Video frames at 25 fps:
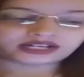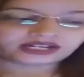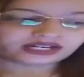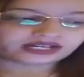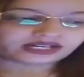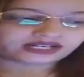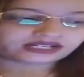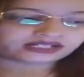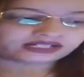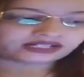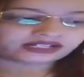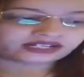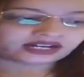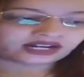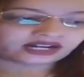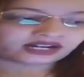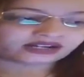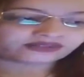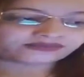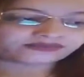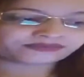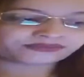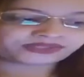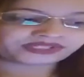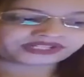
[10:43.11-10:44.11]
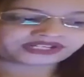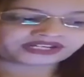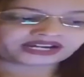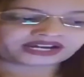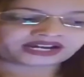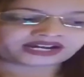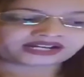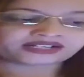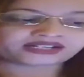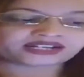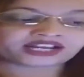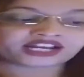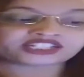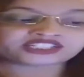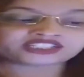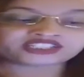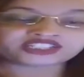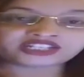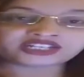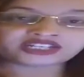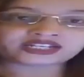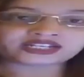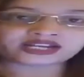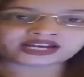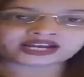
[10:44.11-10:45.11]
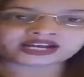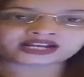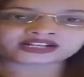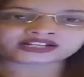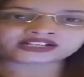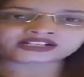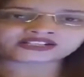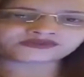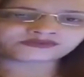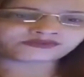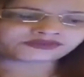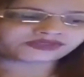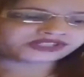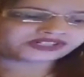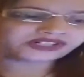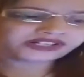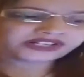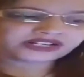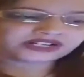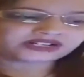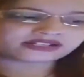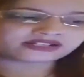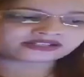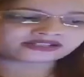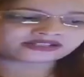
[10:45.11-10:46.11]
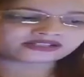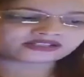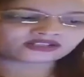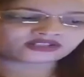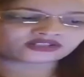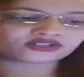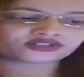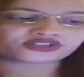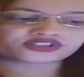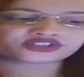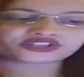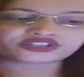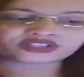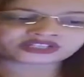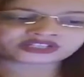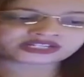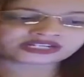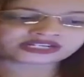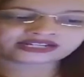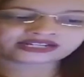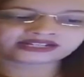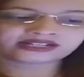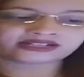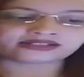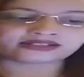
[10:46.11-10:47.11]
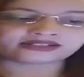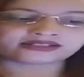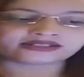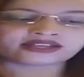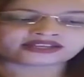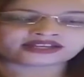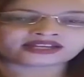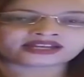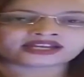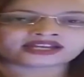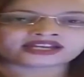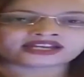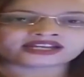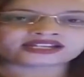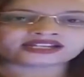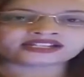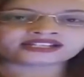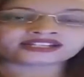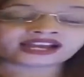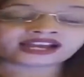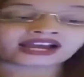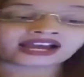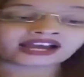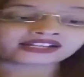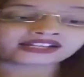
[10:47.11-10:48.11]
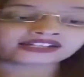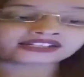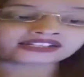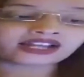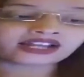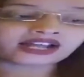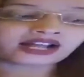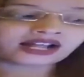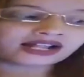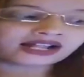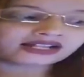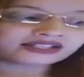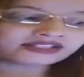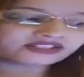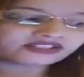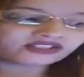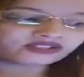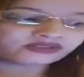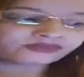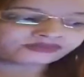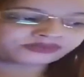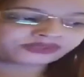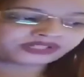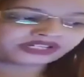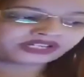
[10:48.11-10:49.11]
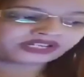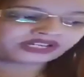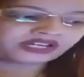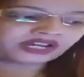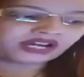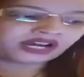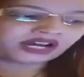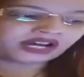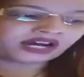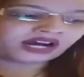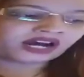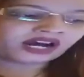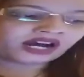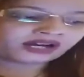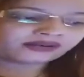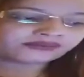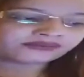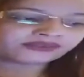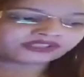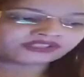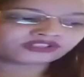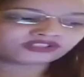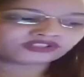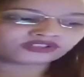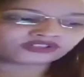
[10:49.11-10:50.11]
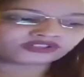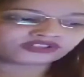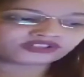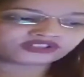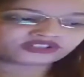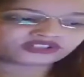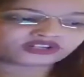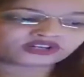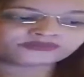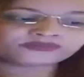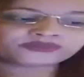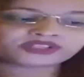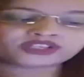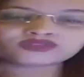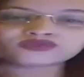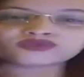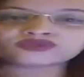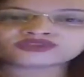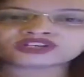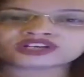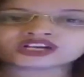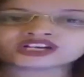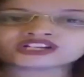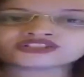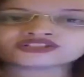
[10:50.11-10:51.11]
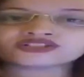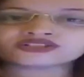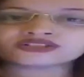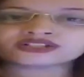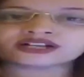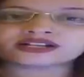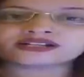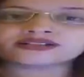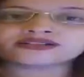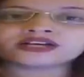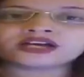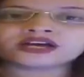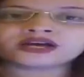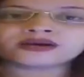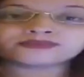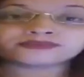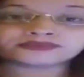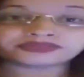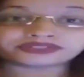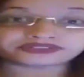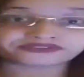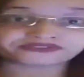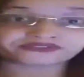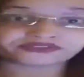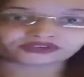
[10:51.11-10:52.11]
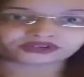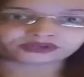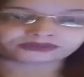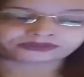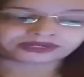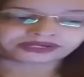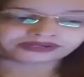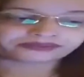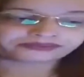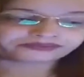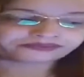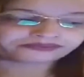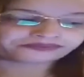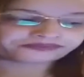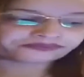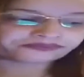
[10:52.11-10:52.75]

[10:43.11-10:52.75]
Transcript: It can be an idea, experience, or skills. It can also be a habit or some educational performance.